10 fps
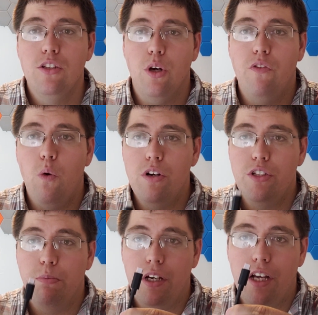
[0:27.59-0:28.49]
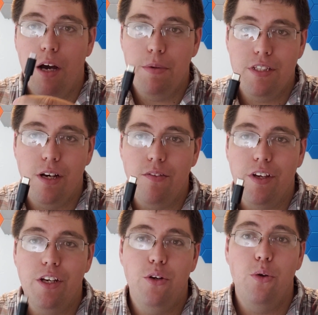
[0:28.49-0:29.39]
So of course you plug the hub
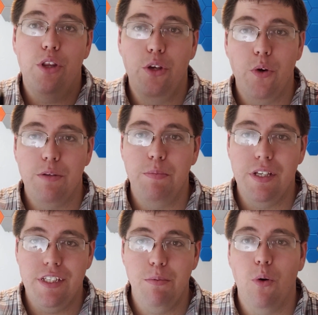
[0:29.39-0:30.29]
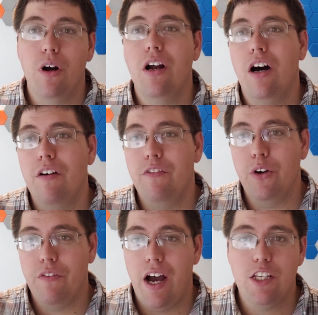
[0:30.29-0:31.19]
itself into the USB-C port of
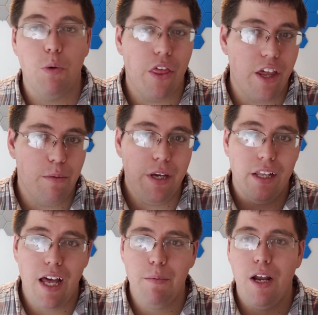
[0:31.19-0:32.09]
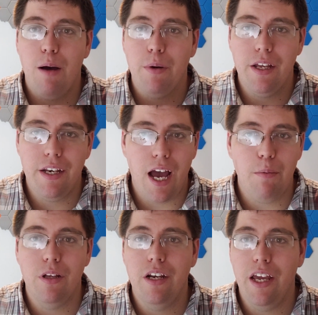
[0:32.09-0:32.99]
your device, whether that be a laptop, a
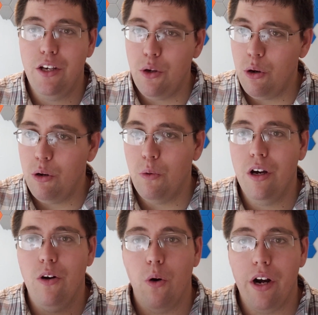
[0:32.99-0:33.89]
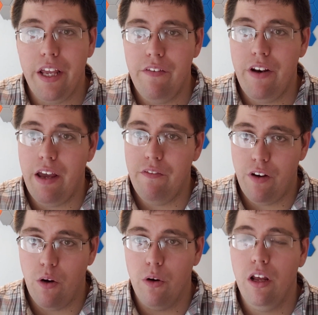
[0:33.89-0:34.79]
tablet, a 2-in-1, or even a
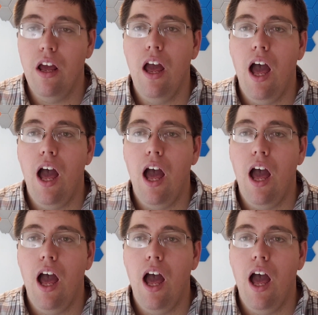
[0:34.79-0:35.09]
phone.